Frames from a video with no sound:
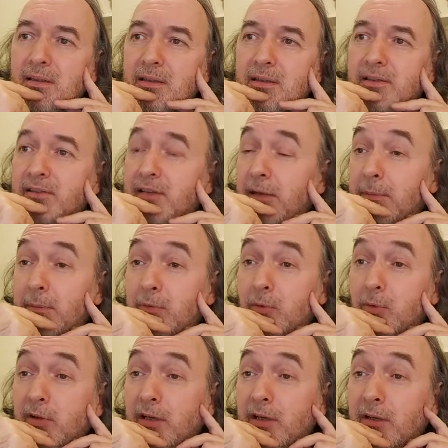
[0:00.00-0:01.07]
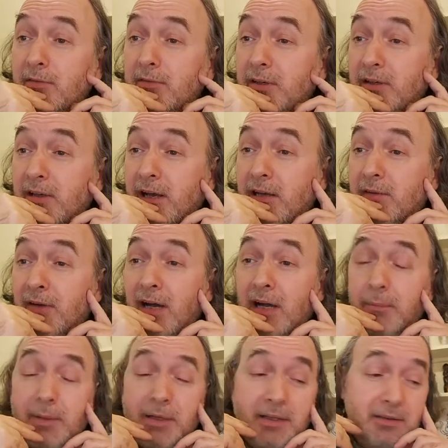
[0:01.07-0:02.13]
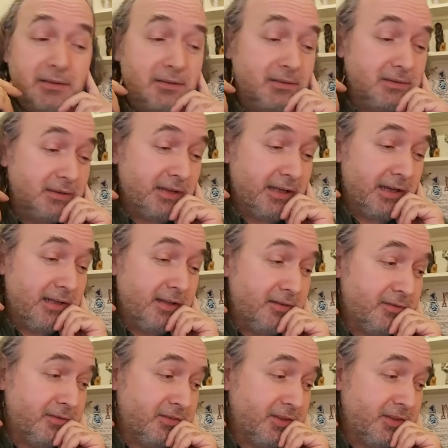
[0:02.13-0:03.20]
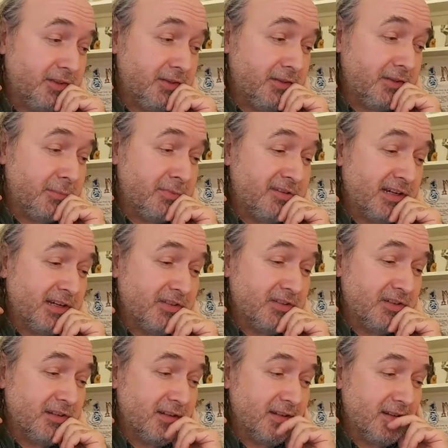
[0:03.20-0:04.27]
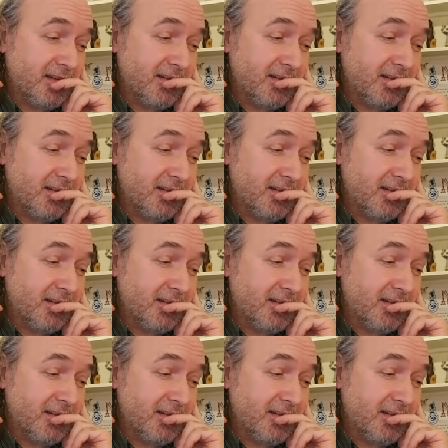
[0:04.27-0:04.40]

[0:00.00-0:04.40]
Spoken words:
This time I'm talking of a kind of armour, a kind of shield of protection.